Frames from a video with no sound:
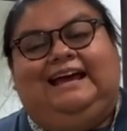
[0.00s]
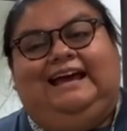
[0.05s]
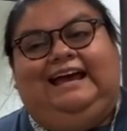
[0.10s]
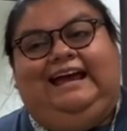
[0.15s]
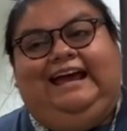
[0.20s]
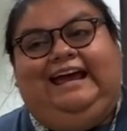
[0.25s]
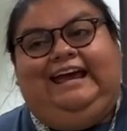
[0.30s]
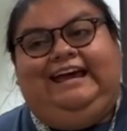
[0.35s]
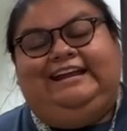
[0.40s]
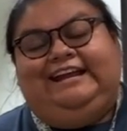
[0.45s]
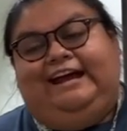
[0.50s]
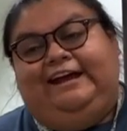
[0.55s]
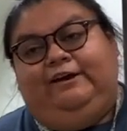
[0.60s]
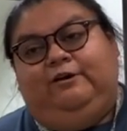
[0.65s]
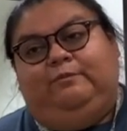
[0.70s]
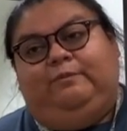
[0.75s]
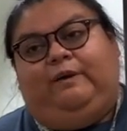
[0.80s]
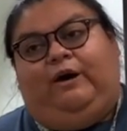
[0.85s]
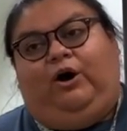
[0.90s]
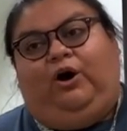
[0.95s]
And I
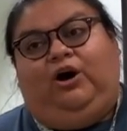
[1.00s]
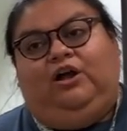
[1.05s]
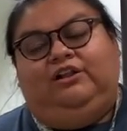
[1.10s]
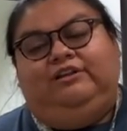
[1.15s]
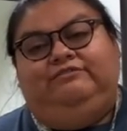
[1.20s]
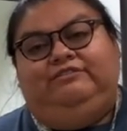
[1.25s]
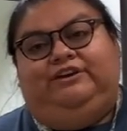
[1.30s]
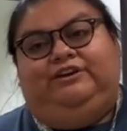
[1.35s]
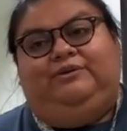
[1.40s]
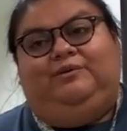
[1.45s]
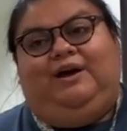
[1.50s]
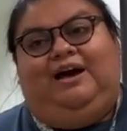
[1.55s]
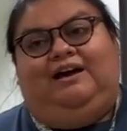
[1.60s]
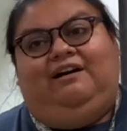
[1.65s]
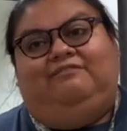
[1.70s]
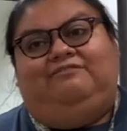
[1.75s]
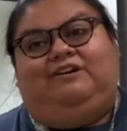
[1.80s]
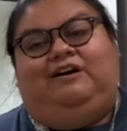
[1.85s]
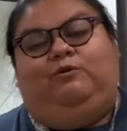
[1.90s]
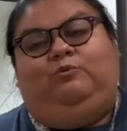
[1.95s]
hope all of you have
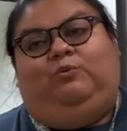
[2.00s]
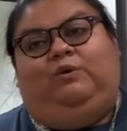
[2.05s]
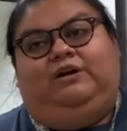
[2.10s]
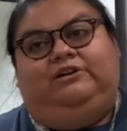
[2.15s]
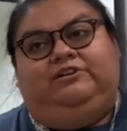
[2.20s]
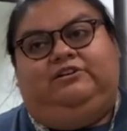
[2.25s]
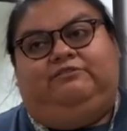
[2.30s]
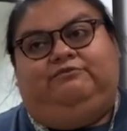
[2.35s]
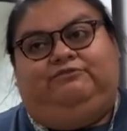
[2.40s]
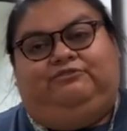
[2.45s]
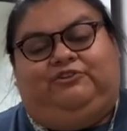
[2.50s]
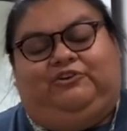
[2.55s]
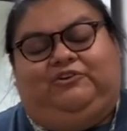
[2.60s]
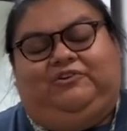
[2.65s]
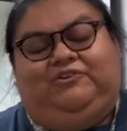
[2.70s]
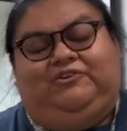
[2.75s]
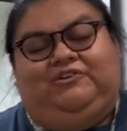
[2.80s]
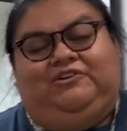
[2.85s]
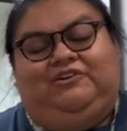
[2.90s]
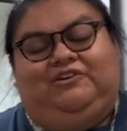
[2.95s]
a wonderful
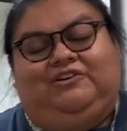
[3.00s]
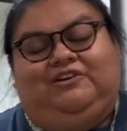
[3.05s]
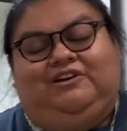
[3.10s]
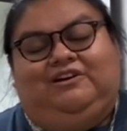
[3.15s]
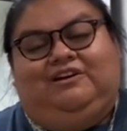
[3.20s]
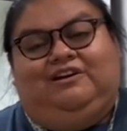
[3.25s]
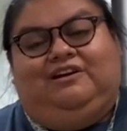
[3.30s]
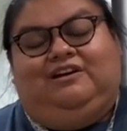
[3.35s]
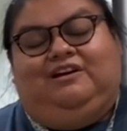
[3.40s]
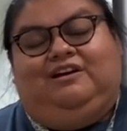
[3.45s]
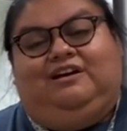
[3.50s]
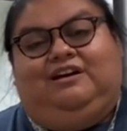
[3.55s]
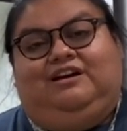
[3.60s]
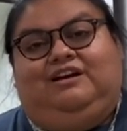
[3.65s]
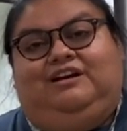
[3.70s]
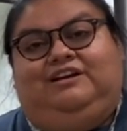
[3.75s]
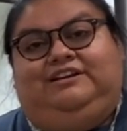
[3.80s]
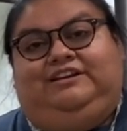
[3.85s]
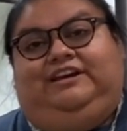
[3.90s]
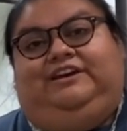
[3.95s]

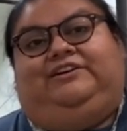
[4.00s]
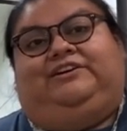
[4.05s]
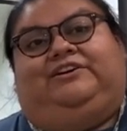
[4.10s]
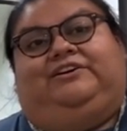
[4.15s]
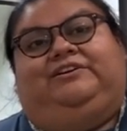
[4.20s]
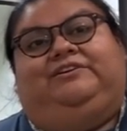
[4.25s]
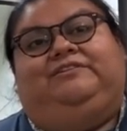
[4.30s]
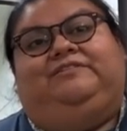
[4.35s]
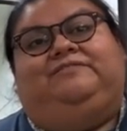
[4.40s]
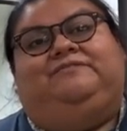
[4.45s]
year.